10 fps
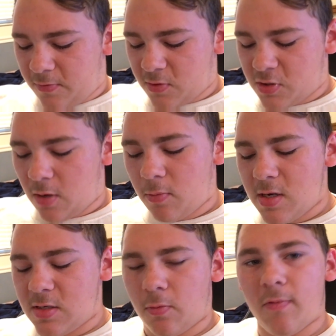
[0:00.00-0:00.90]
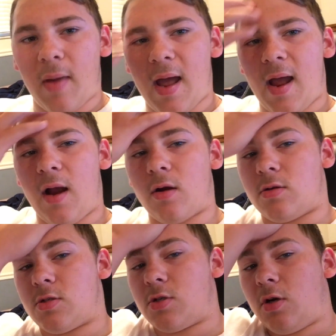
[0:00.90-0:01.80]
for some reason with my
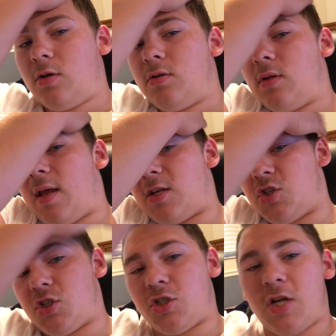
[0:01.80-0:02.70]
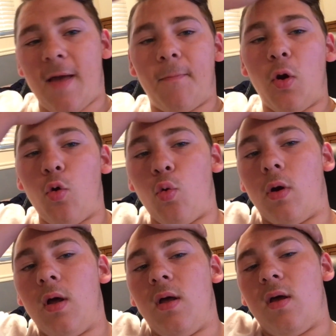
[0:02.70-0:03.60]
hair, certain like
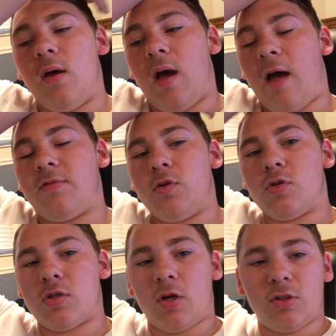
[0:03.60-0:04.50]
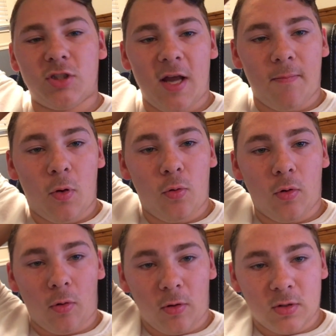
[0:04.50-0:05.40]
shampoo, I have to use a certain shampoo
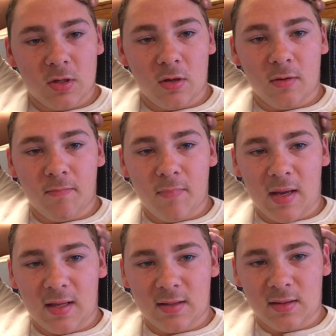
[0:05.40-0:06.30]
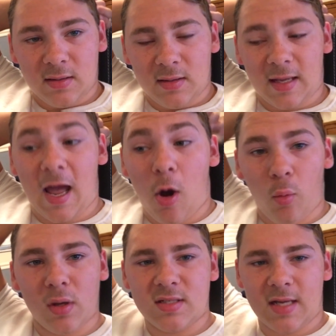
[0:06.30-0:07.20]
in order to make it like how
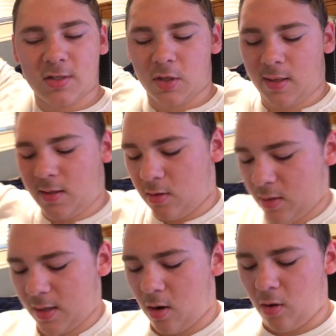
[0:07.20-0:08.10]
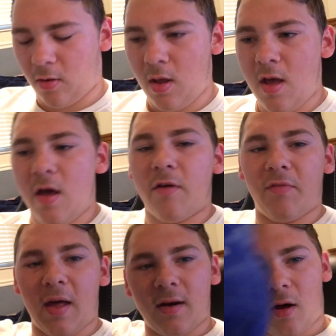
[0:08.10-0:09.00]
it was yesterday, you know, like all
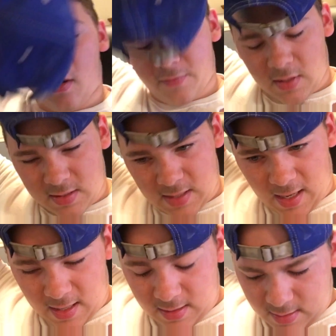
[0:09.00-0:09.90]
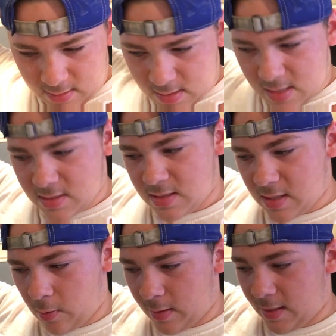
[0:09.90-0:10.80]
flattened off to the side. It's just
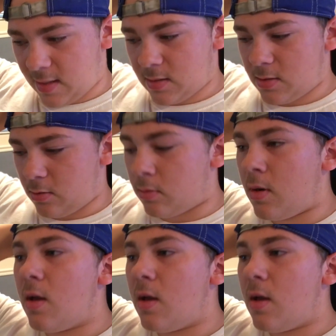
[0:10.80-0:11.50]
how I like it too.